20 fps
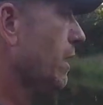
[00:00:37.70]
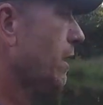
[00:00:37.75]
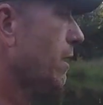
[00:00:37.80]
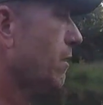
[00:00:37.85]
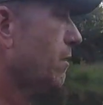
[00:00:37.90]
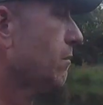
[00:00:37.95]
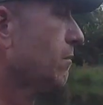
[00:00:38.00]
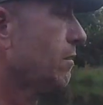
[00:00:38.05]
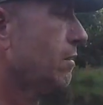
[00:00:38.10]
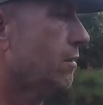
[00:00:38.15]

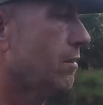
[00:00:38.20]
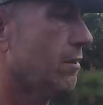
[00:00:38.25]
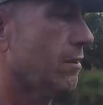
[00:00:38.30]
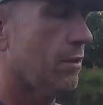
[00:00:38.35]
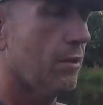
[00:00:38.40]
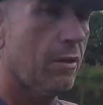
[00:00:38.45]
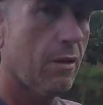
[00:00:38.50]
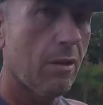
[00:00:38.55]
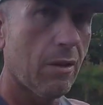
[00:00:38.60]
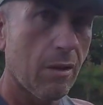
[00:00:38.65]
now.
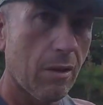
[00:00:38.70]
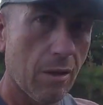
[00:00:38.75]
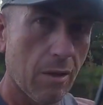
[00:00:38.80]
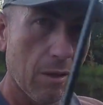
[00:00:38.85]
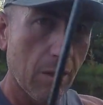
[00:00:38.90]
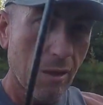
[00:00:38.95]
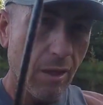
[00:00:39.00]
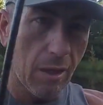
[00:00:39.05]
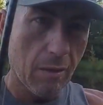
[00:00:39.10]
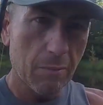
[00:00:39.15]

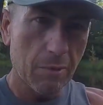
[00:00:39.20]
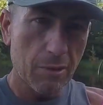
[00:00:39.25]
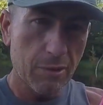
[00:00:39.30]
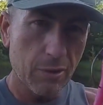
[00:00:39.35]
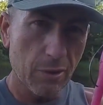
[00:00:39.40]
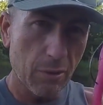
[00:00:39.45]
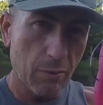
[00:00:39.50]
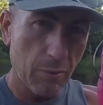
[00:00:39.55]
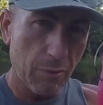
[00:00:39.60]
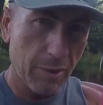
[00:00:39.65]
I'm going to
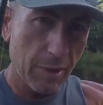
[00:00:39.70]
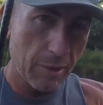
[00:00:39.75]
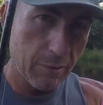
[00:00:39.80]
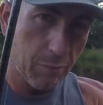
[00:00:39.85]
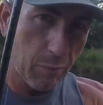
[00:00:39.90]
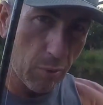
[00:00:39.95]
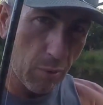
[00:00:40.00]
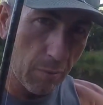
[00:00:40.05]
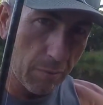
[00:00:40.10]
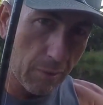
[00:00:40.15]
start with
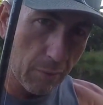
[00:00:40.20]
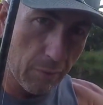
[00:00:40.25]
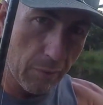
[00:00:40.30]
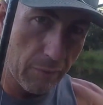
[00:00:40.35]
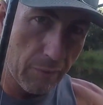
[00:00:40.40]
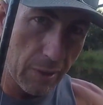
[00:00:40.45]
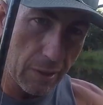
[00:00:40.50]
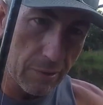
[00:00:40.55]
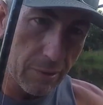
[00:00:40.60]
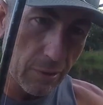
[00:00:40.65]
this worm that
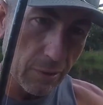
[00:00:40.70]
we've done